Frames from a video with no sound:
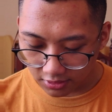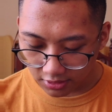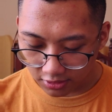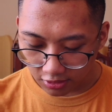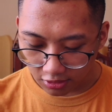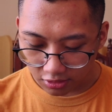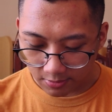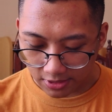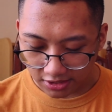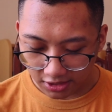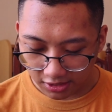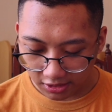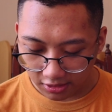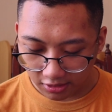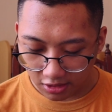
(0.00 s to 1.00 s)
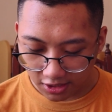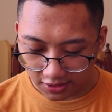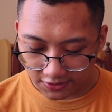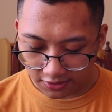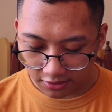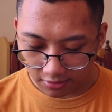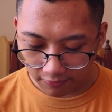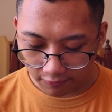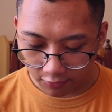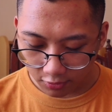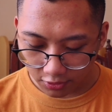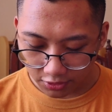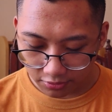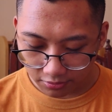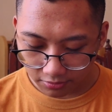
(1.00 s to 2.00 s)
it automatically lines it up
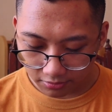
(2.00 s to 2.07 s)
for you.